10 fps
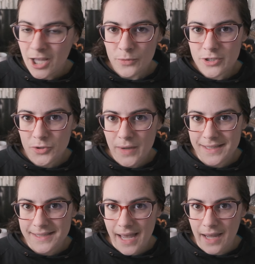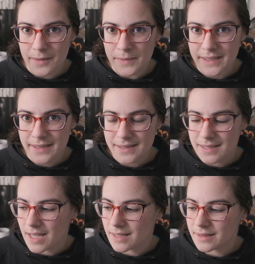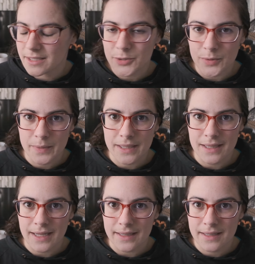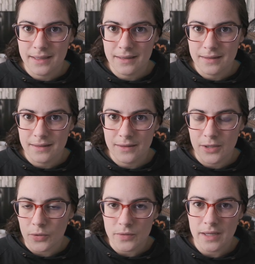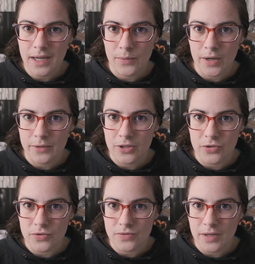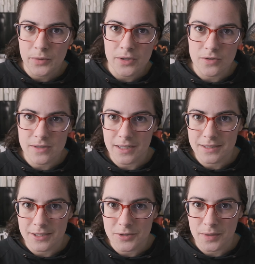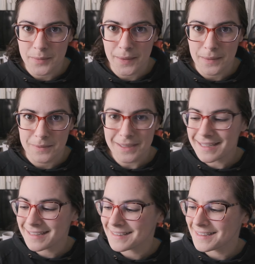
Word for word: which is quite sad because then this would be like the only camera I would use. I wouldn't use the X-H1 probably because